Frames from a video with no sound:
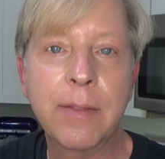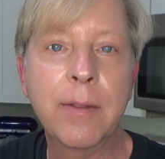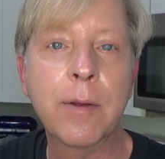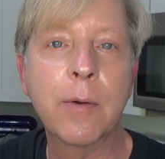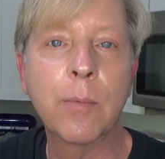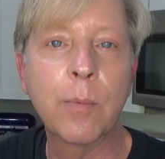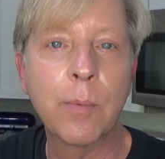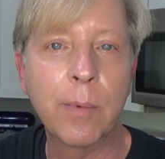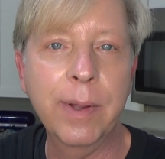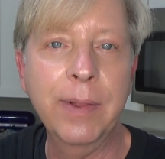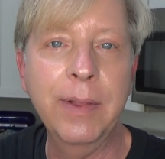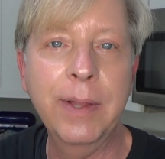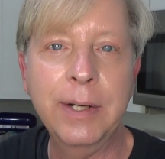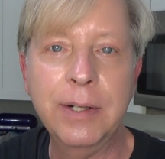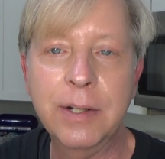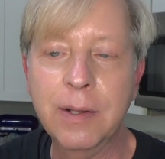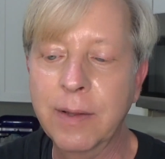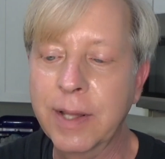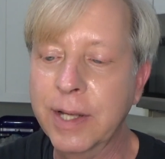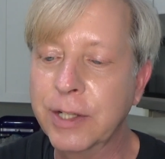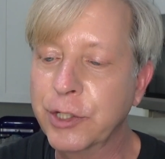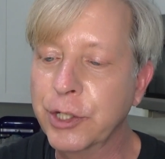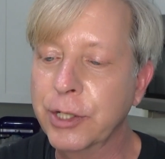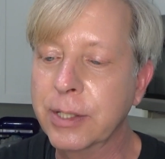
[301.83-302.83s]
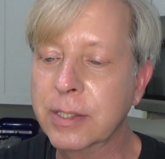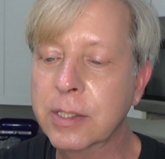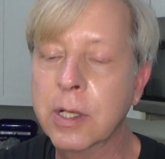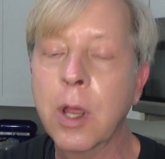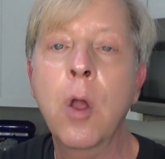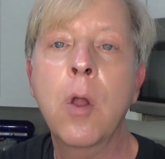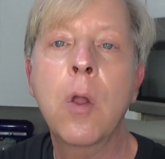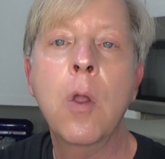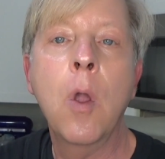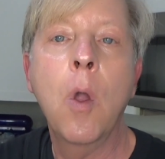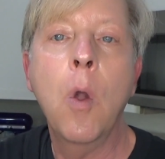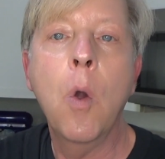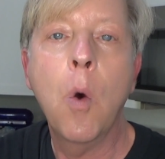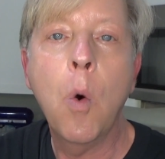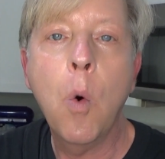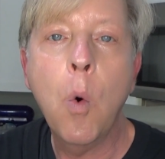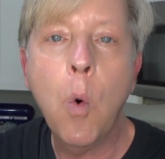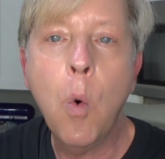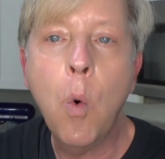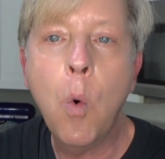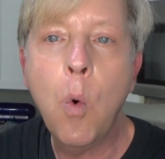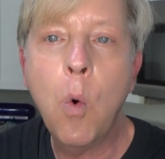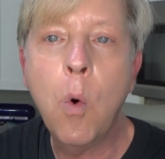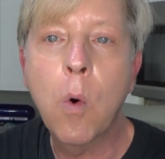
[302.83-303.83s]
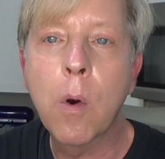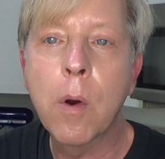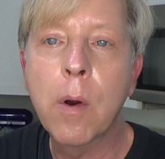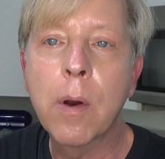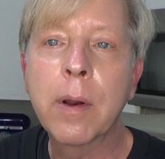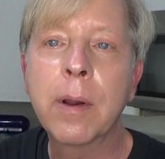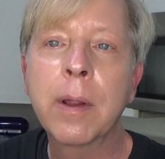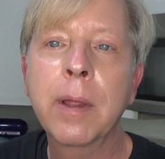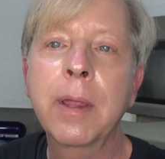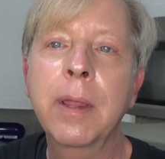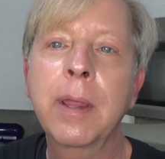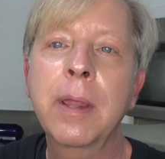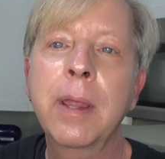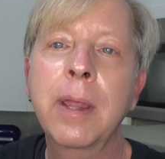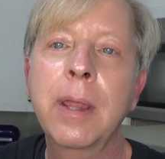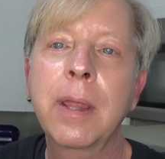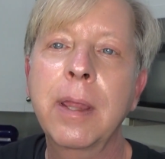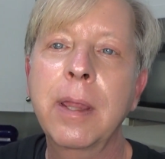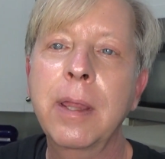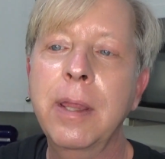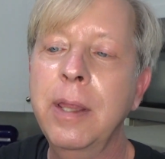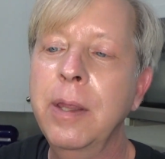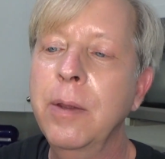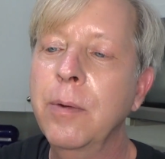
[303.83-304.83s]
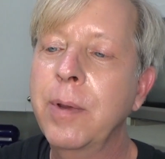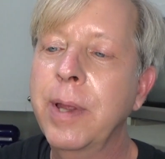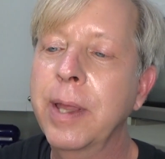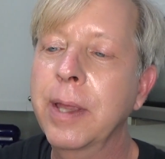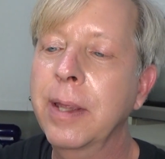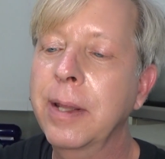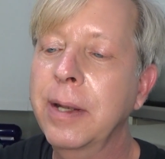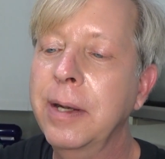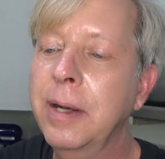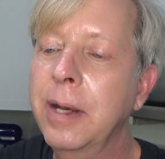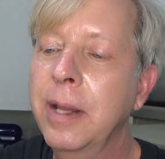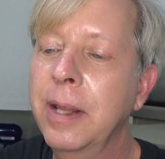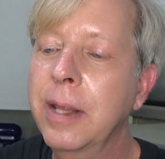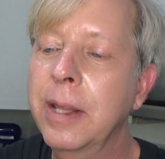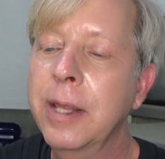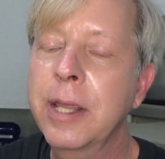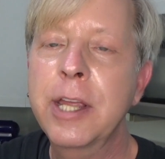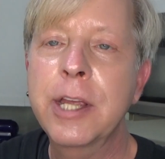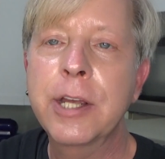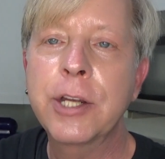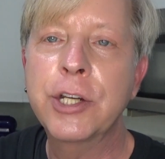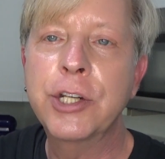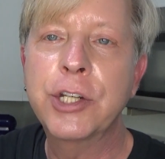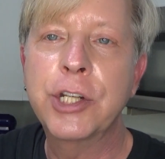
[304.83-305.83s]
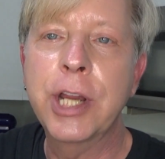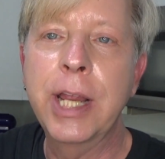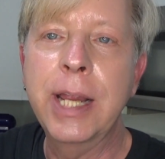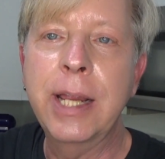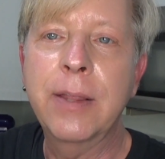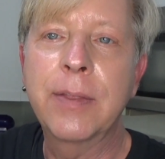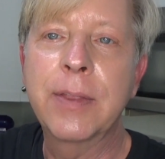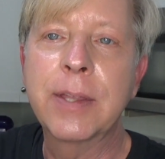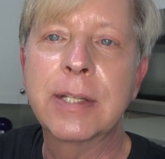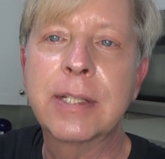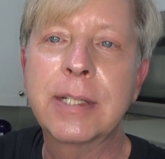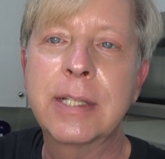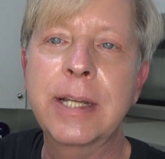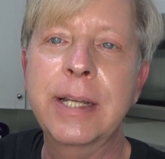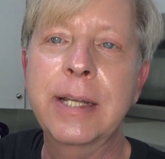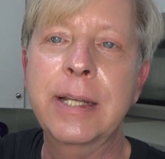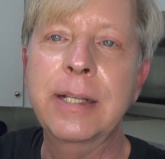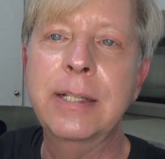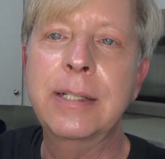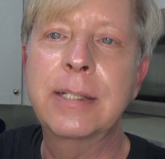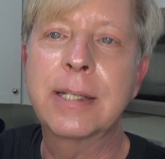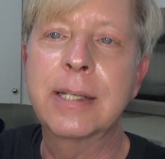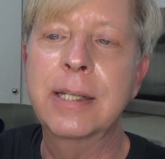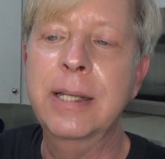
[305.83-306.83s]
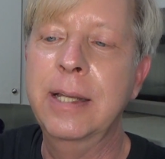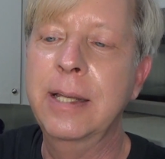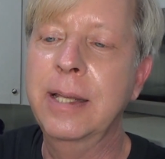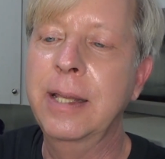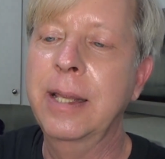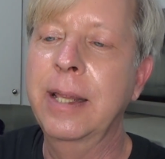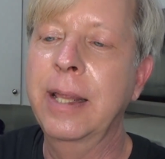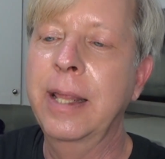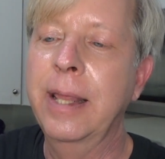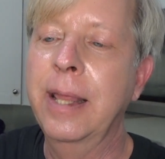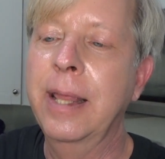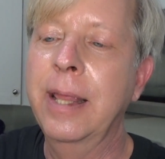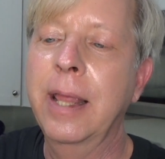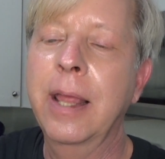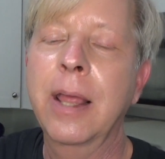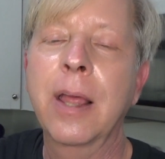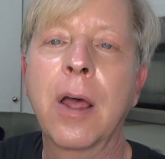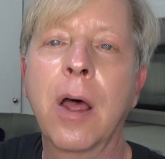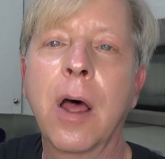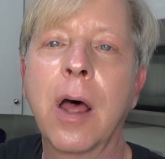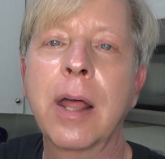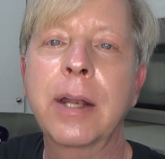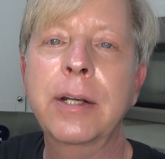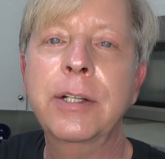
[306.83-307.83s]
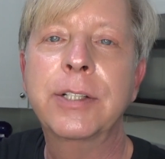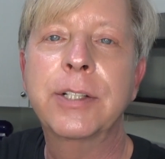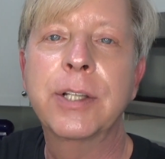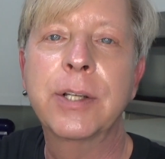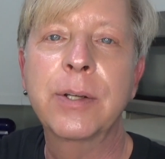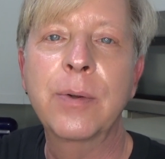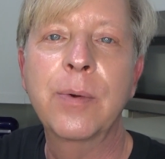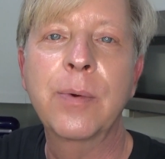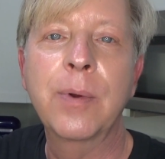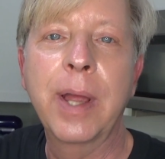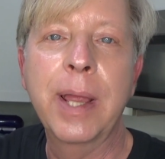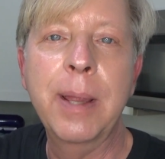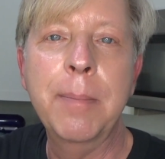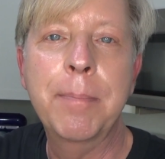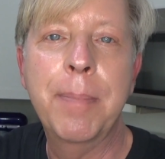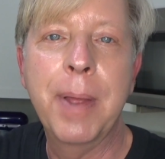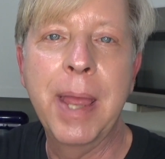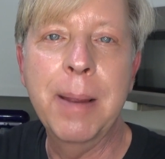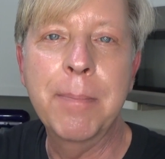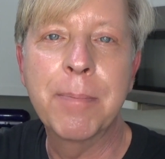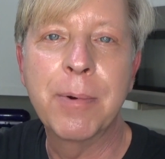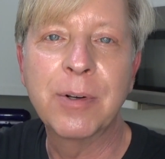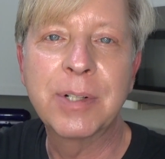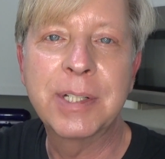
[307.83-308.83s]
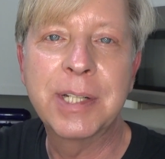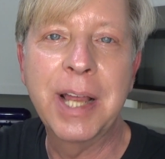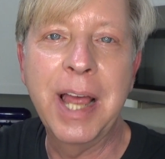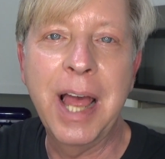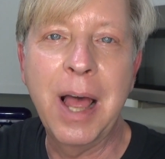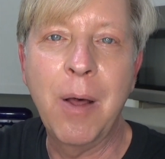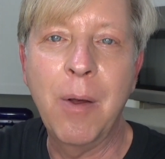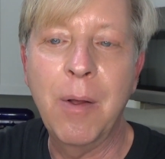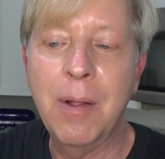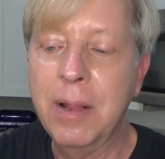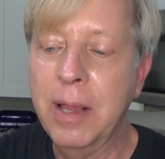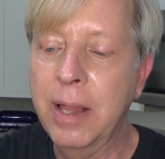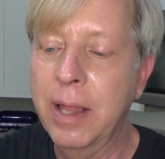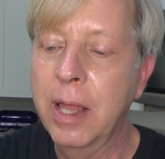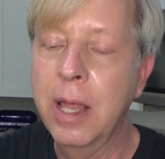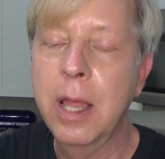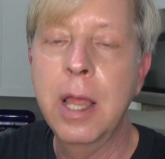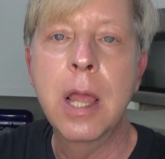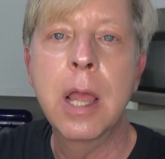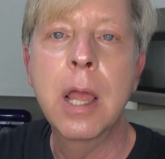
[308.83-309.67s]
They're really delicious or you can shake the seeds onto a paper towel,